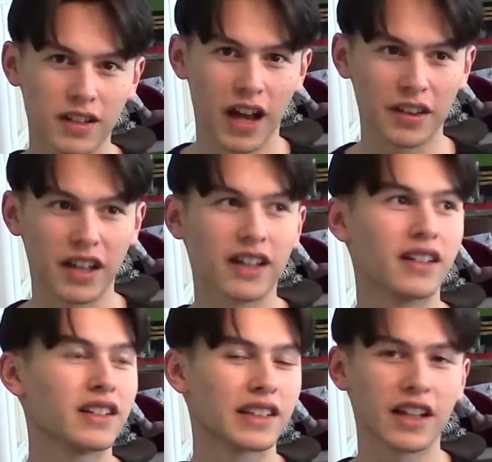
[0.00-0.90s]
And then
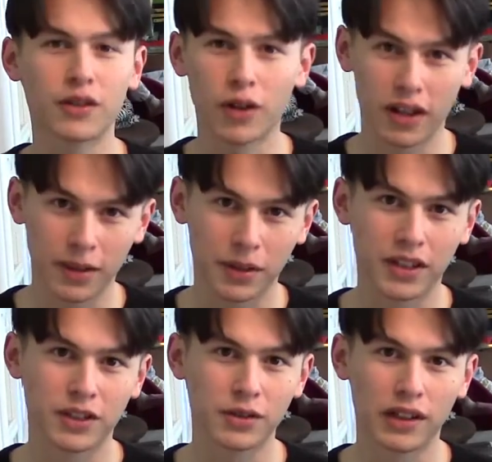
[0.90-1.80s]
later on I'm gonna
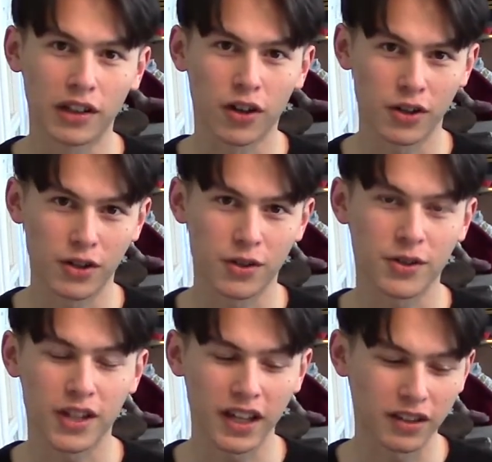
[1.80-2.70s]
do a larger
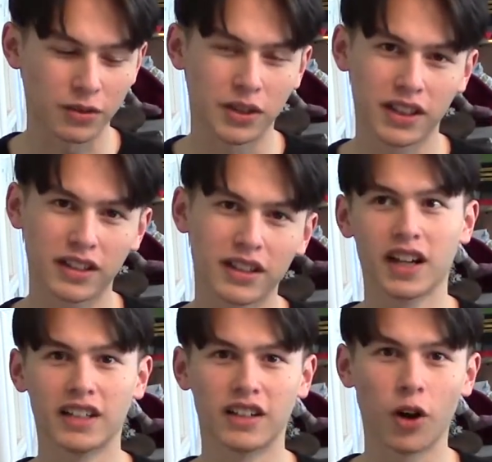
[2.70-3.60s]
scale one,
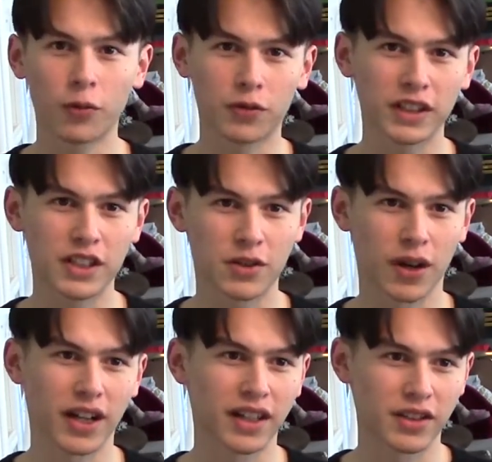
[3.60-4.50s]
and then hopefully
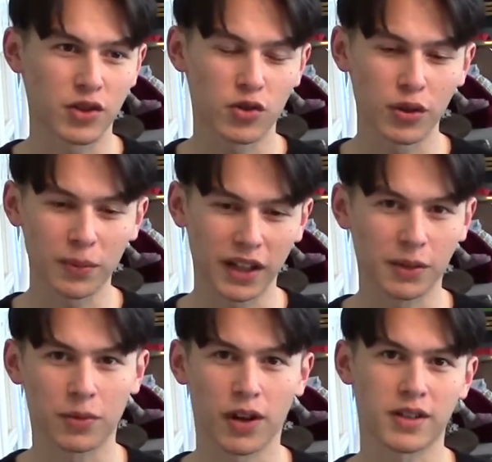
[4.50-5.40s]
try and streamline the
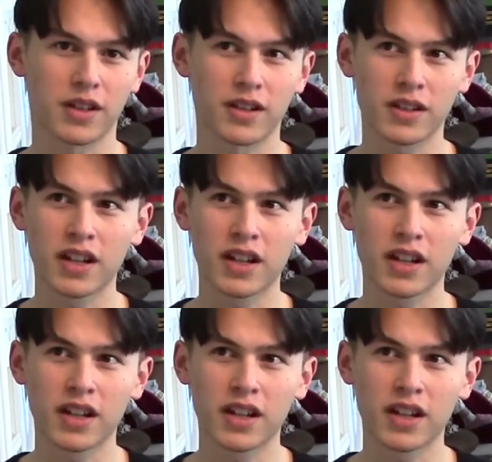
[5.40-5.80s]
process,